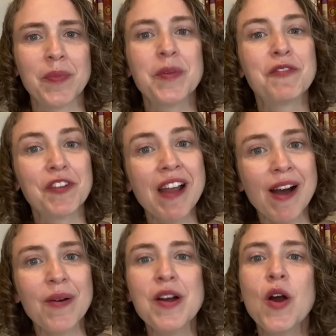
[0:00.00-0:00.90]
But for
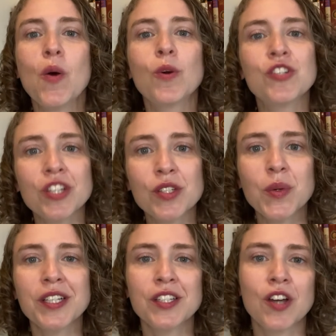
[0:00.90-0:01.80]
now, we're just
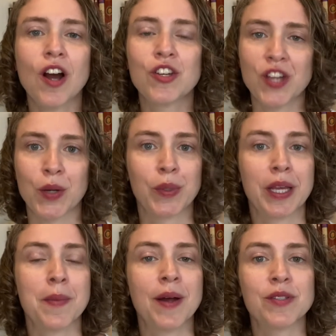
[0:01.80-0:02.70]
going to talk
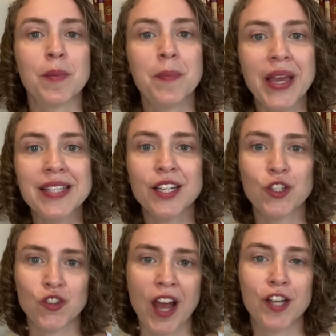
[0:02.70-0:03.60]
generally about some basic
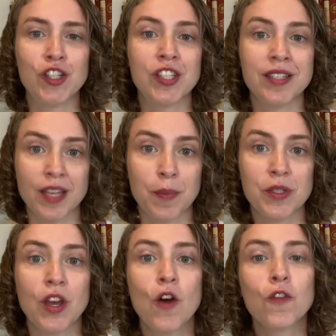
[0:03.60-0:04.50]
strategies and tips